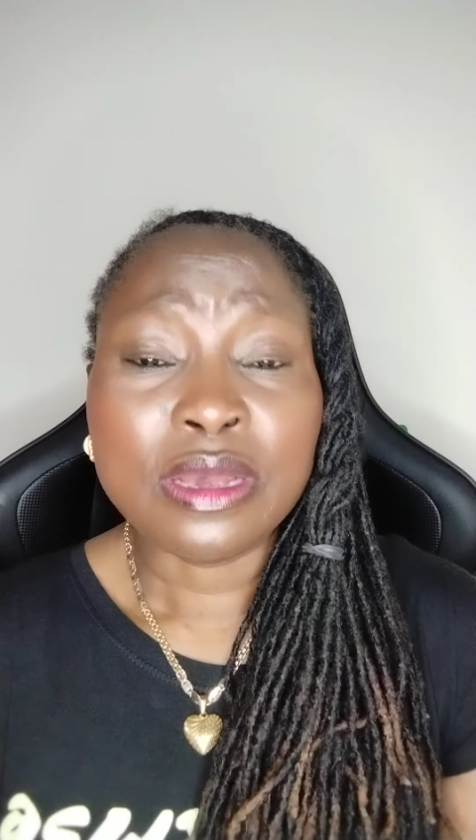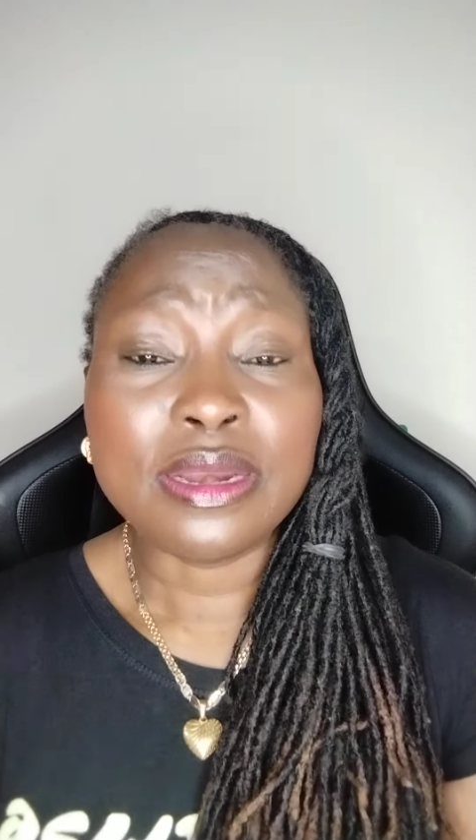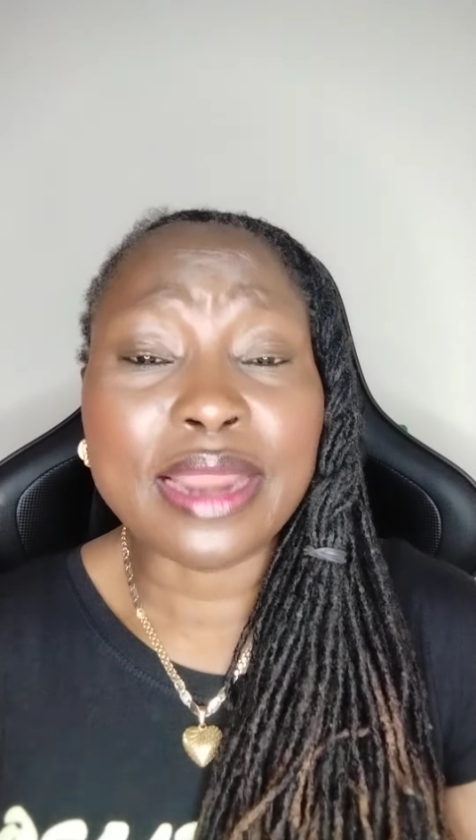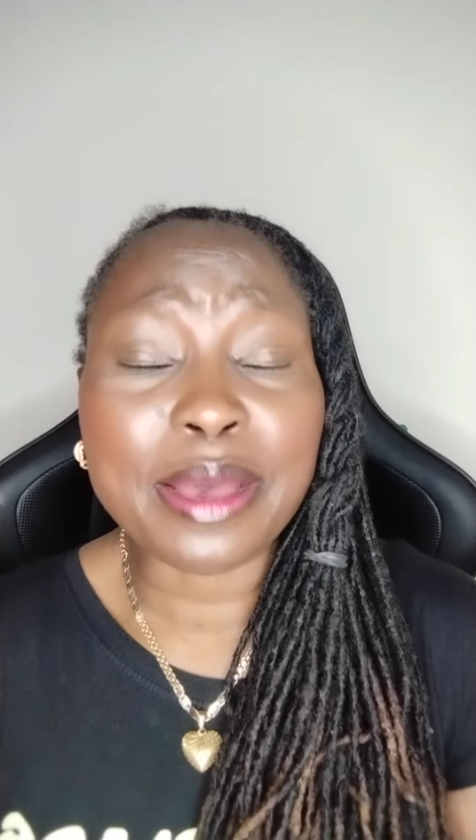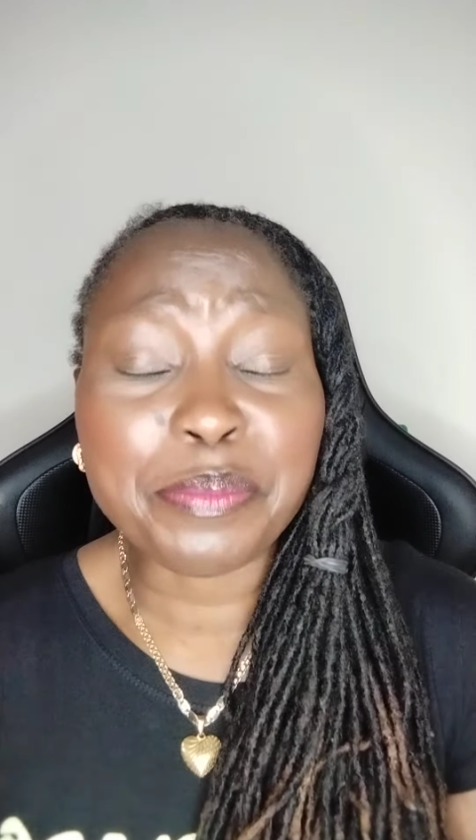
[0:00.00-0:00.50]

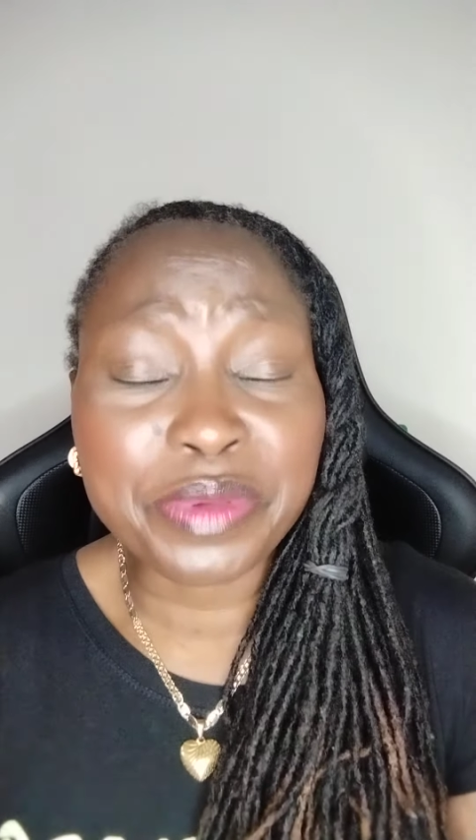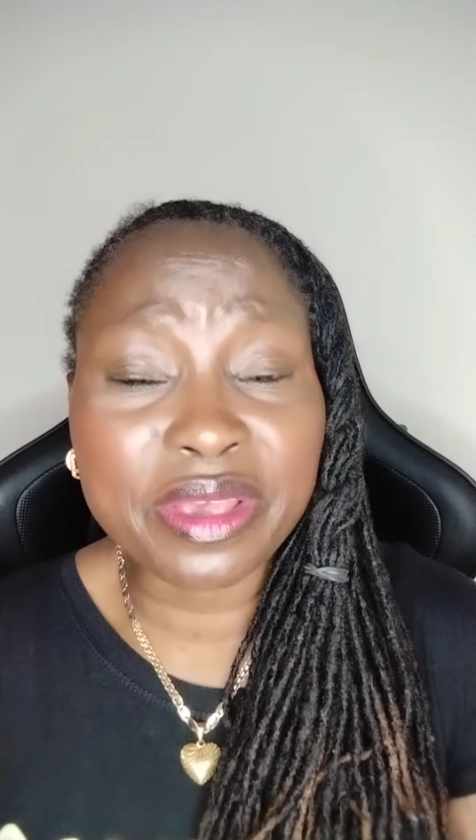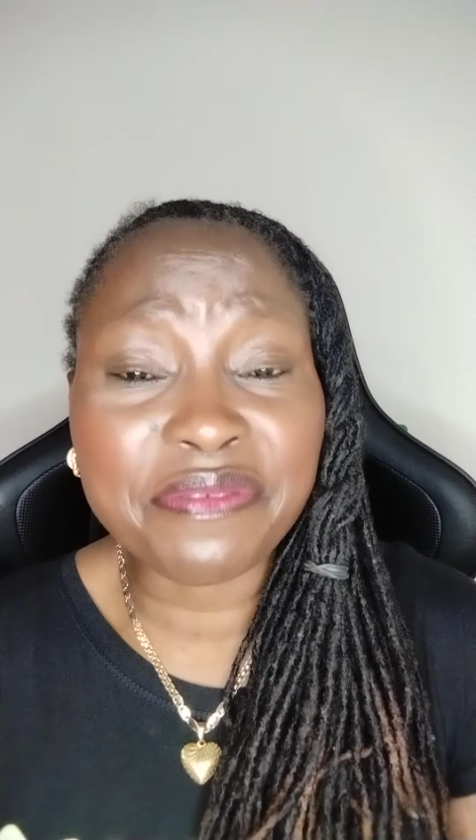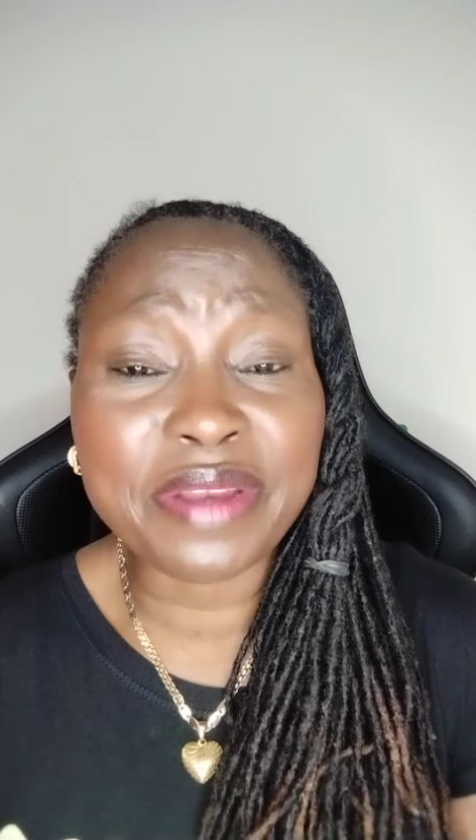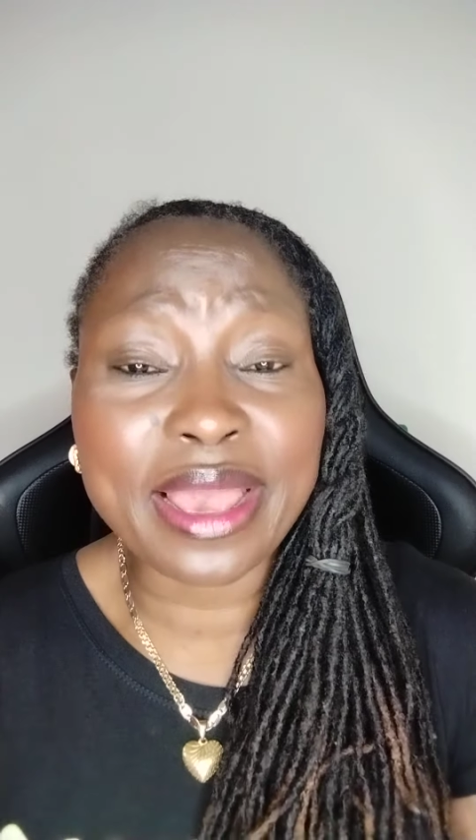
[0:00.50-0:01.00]
like
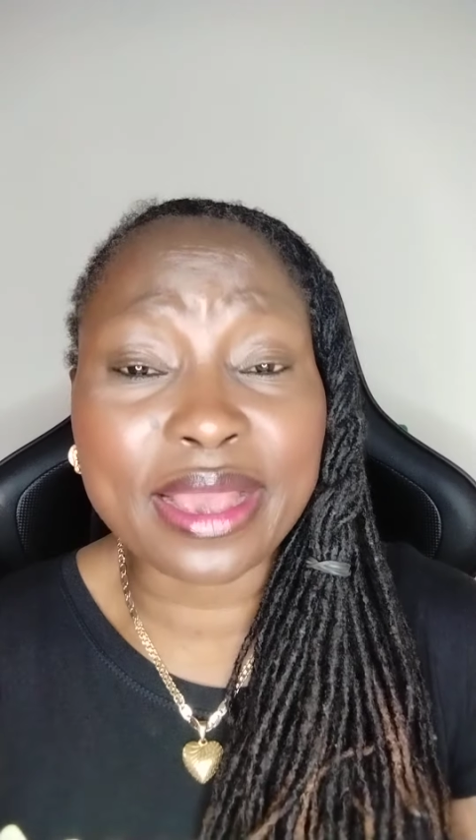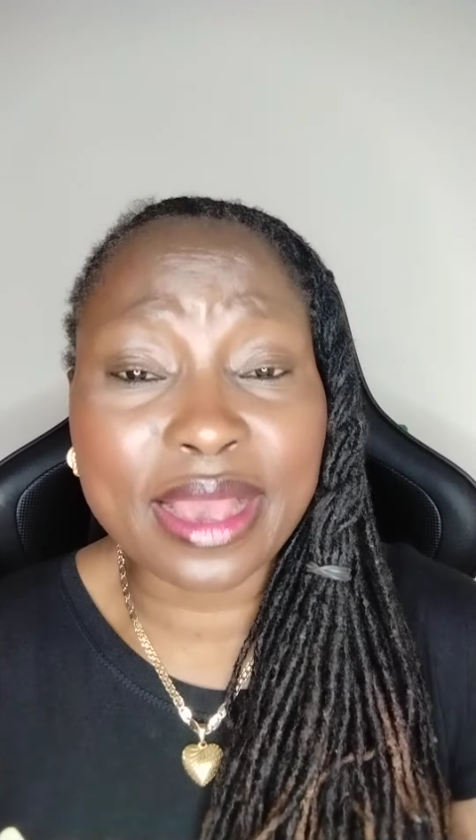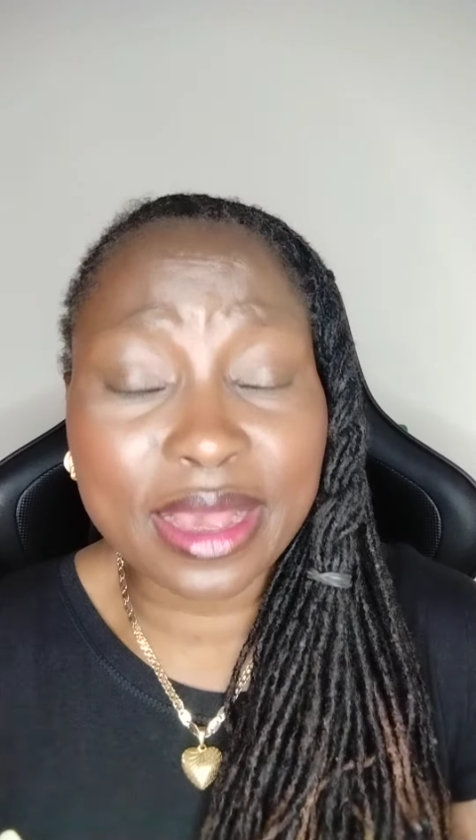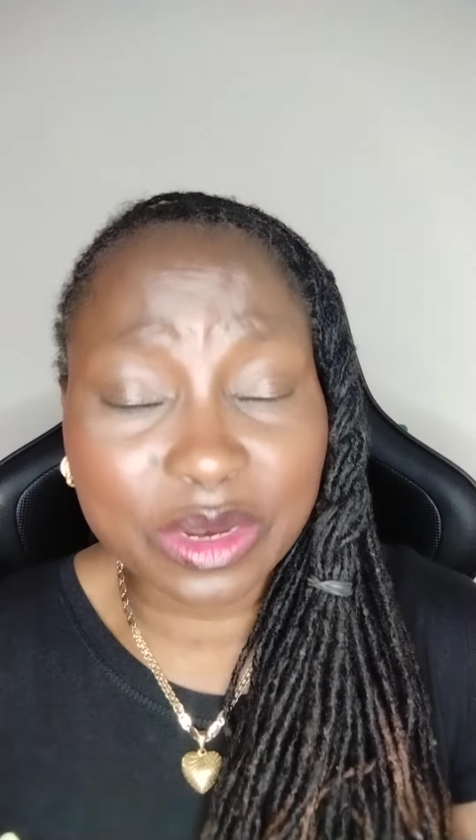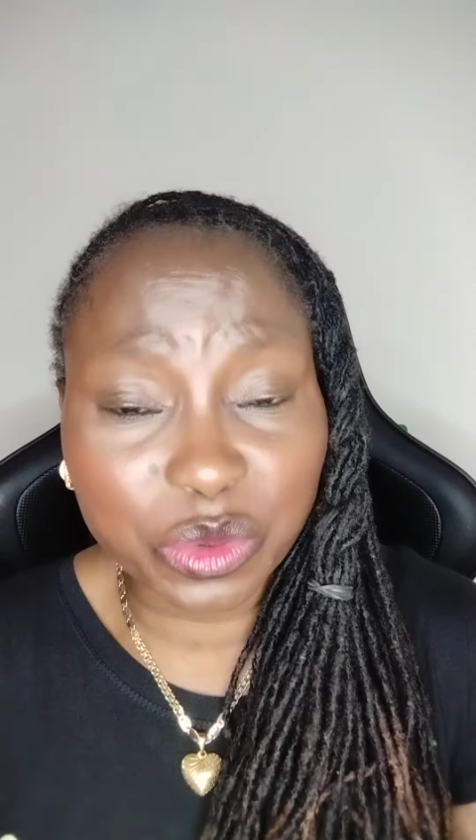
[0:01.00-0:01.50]
behave like
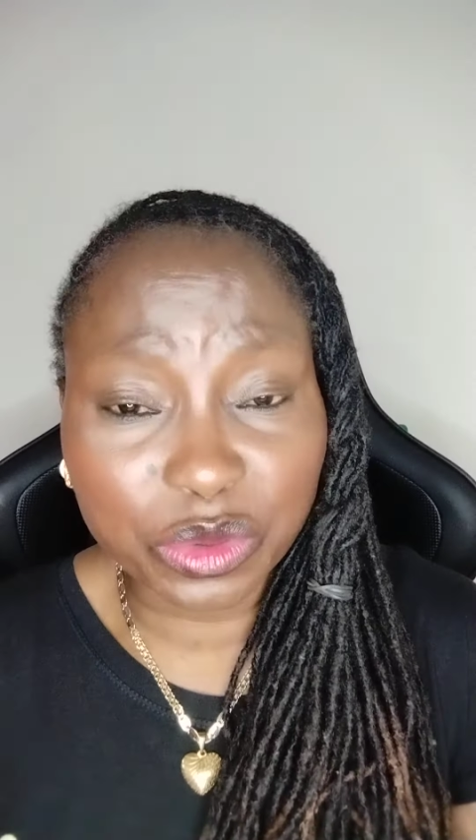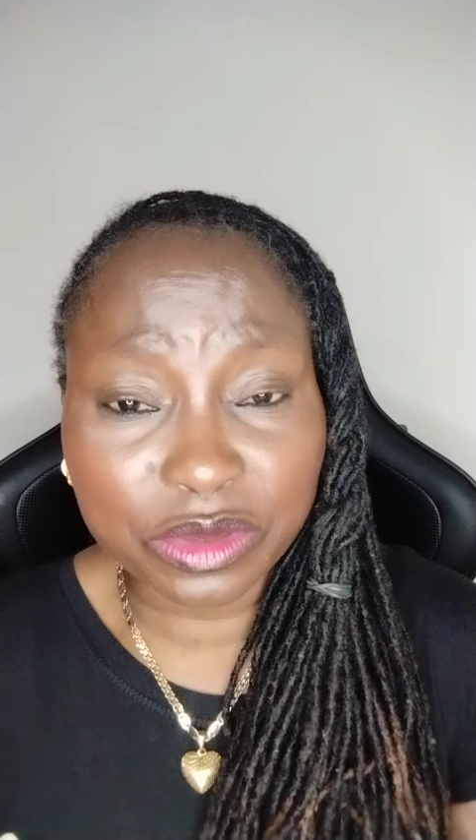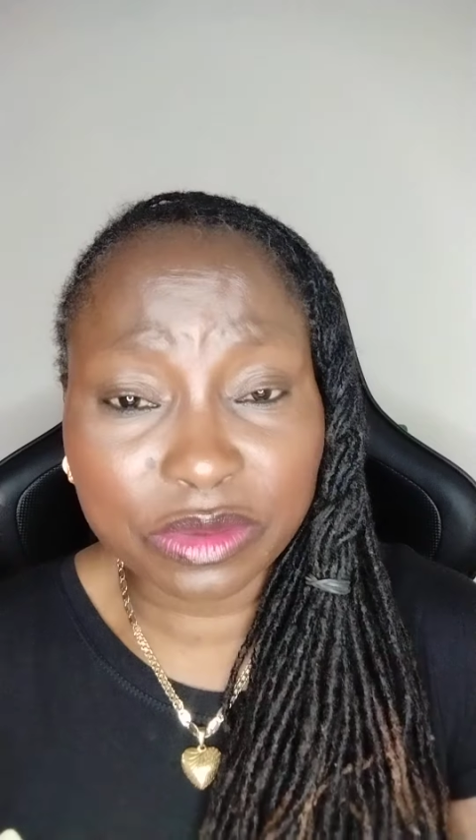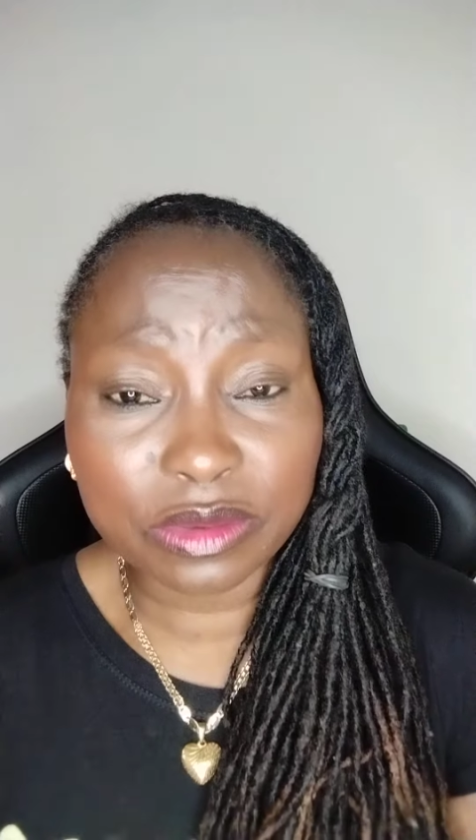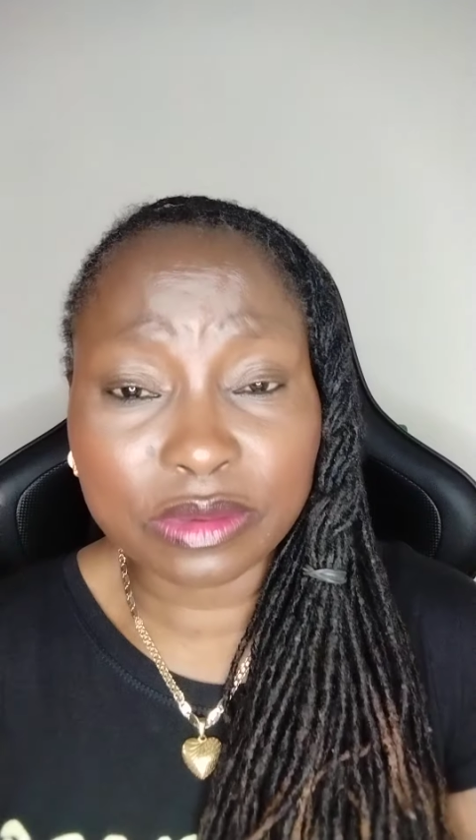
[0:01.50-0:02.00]

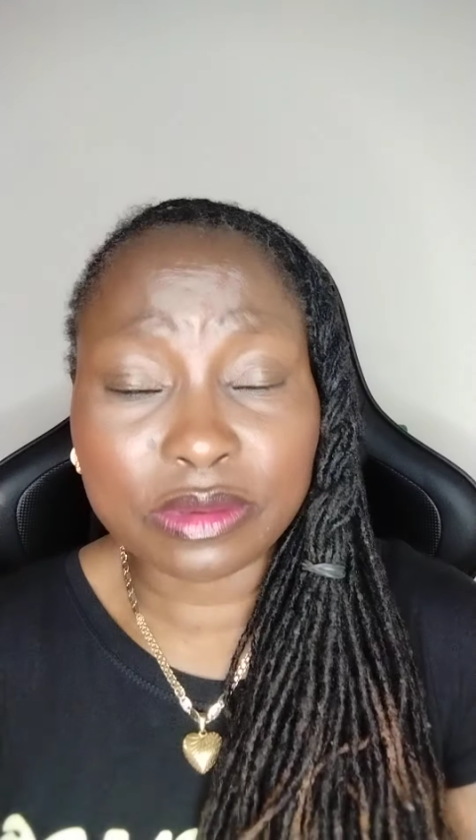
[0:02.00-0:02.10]
adults.